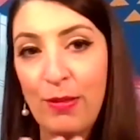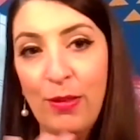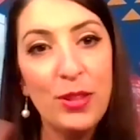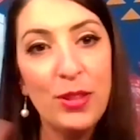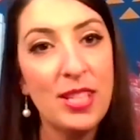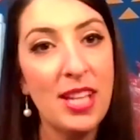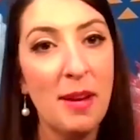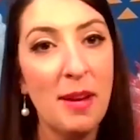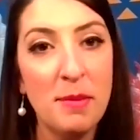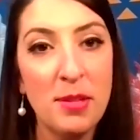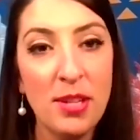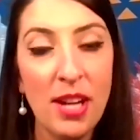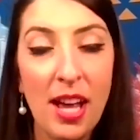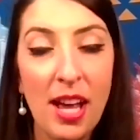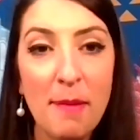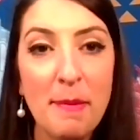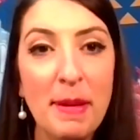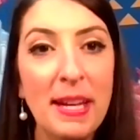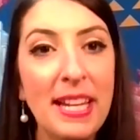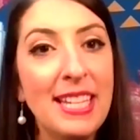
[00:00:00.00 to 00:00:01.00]
full-time
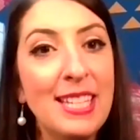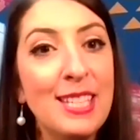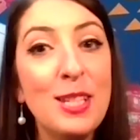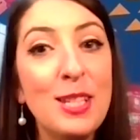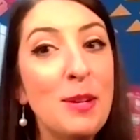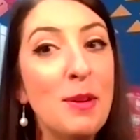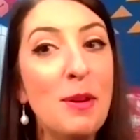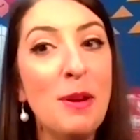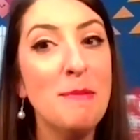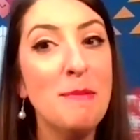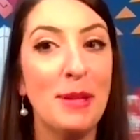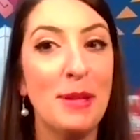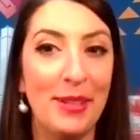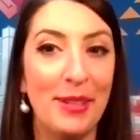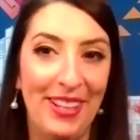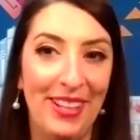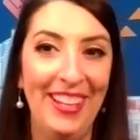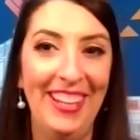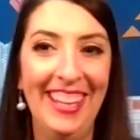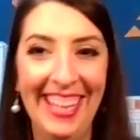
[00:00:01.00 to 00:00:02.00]
job is
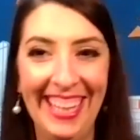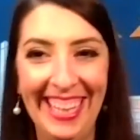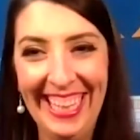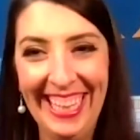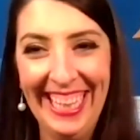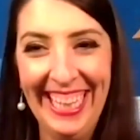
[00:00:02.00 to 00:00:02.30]
doable.